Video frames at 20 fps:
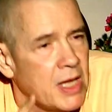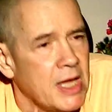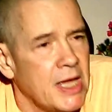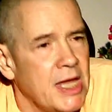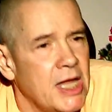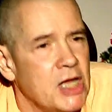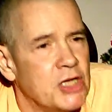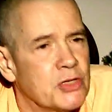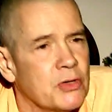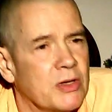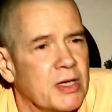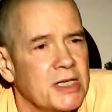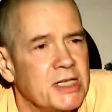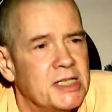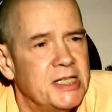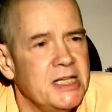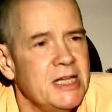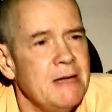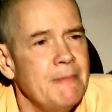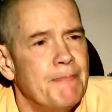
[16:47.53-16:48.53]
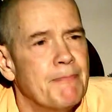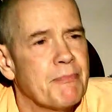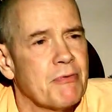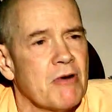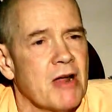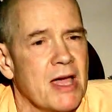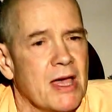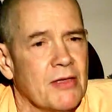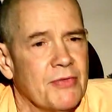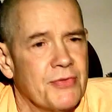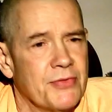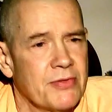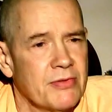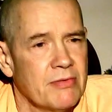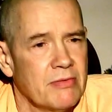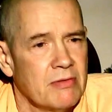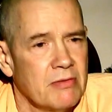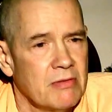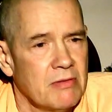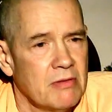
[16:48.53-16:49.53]
He took a deep breath
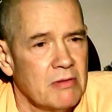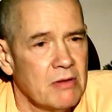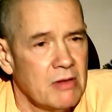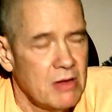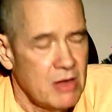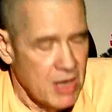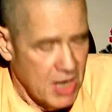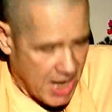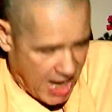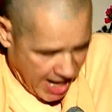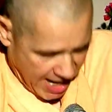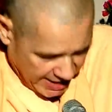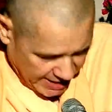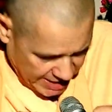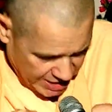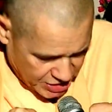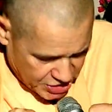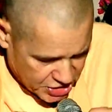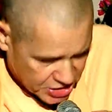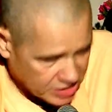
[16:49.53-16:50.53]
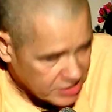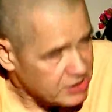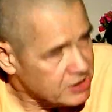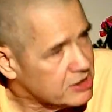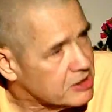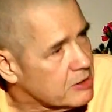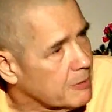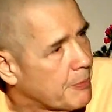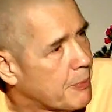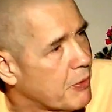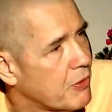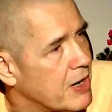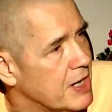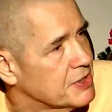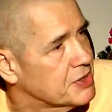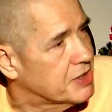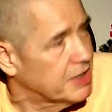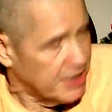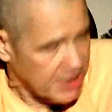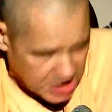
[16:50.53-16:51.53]
and he just
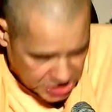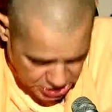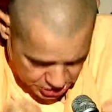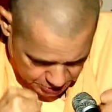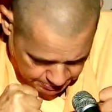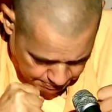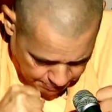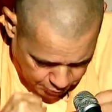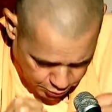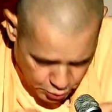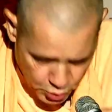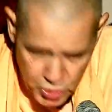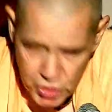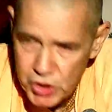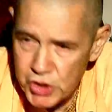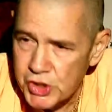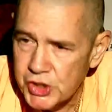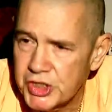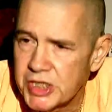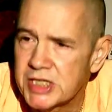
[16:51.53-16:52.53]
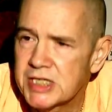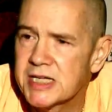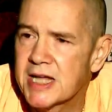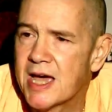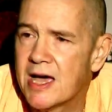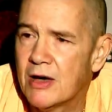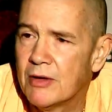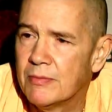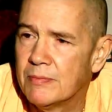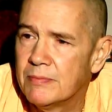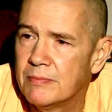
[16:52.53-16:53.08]
suppressed it. He just pushed it down.